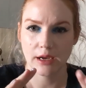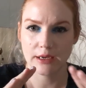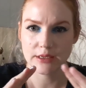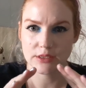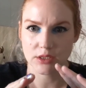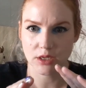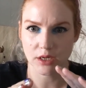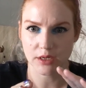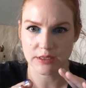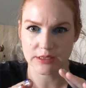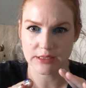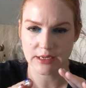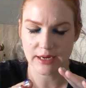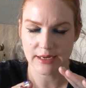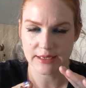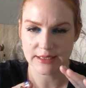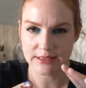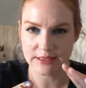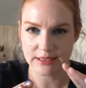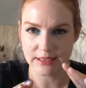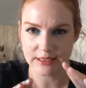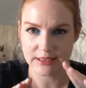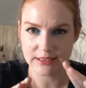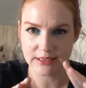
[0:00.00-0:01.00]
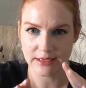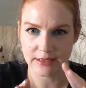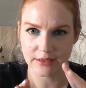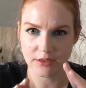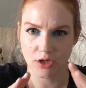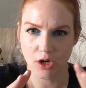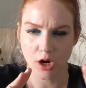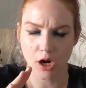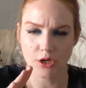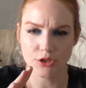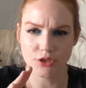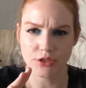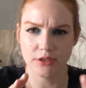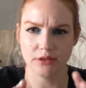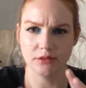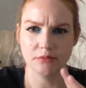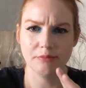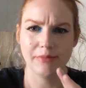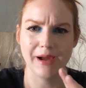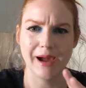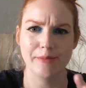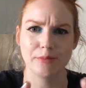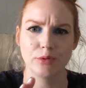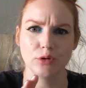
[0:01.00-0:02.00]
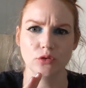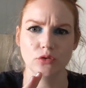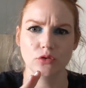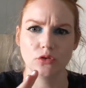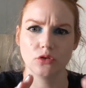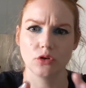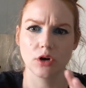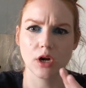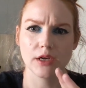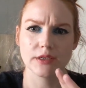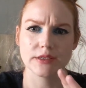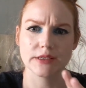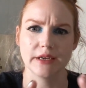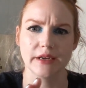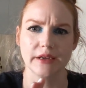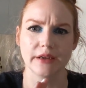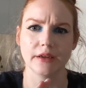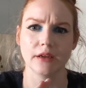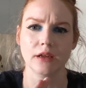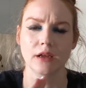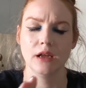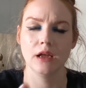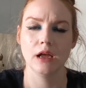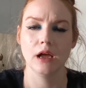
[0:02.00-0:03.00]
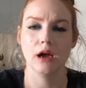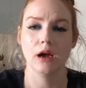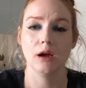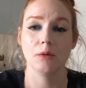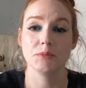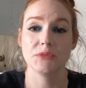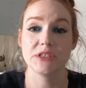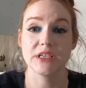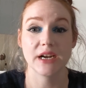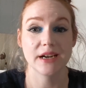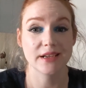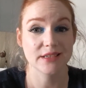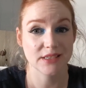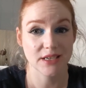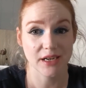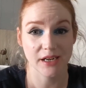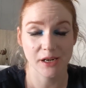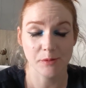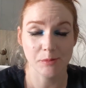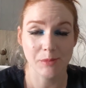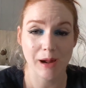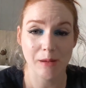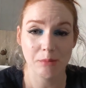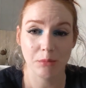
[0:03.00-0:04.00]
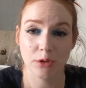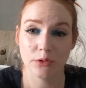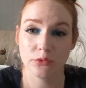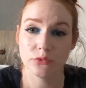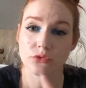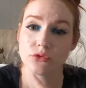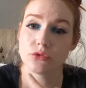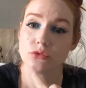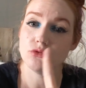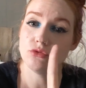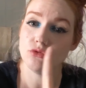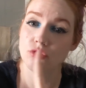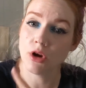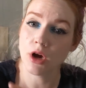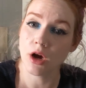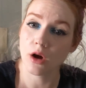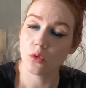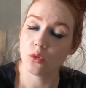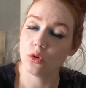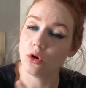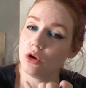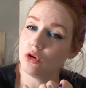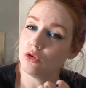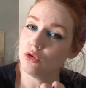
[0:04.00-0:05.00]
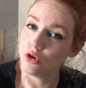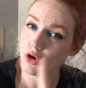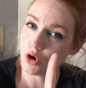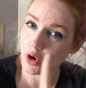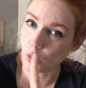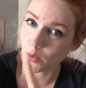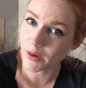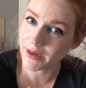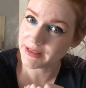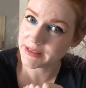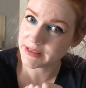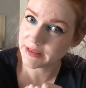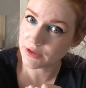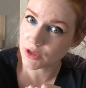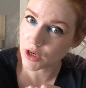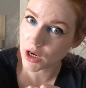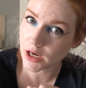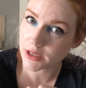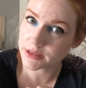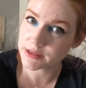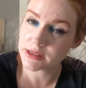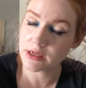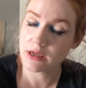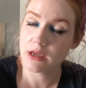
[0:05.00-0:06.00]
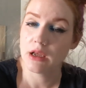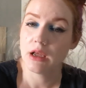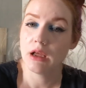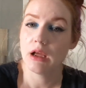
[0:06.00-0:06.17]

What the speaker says: saw signs that said caution, baboon crossing. Did I see any baboons? No, I did not.